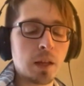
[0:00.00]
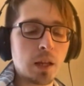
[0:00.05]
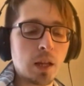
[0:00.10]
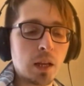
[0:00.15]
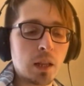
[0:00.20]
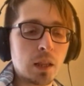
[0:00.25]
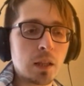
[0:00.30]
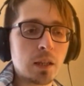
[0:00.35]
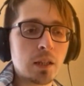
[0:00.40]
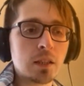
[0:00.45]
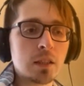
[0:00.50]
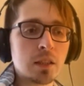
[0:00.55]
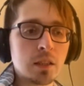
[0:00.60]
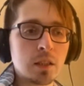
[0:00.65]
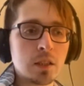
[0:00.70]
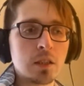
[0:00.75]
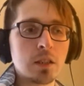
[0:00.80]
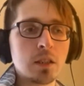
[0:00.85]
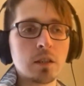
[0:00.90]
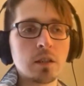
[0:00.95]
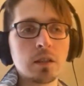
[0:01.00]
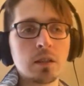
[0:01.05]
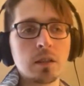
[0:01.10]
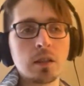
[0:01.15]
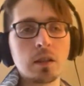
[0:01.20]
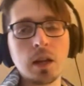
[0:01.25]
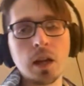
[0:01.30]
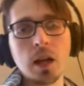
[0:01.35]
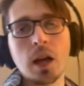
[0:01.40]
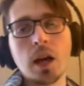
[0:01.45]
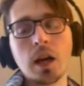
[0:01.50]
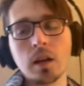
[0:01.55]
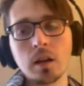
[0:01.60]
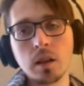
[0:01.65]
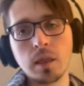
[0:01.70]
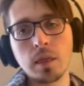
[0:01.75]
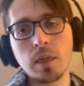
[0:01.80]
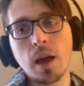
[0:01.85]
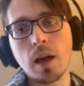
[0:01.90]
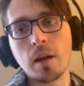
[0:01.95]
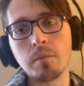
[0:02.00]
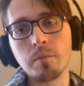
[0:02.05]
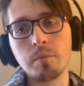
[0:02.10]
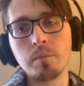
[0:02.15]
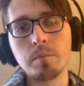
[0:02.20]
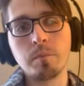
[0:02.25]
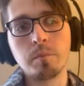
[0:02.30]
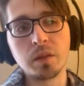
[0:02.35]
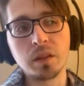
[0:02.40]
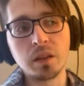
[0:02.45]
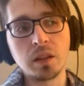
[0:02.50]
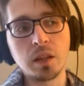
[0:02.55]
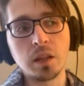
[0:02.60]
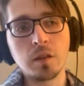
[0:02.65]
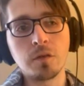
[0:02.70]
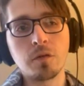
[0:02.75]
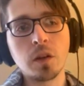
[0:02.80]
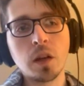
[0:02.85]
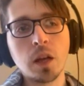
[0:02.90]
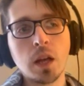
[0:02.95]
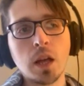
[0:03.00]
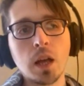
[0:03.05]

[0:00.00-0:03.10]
at least this year, is that they had that belief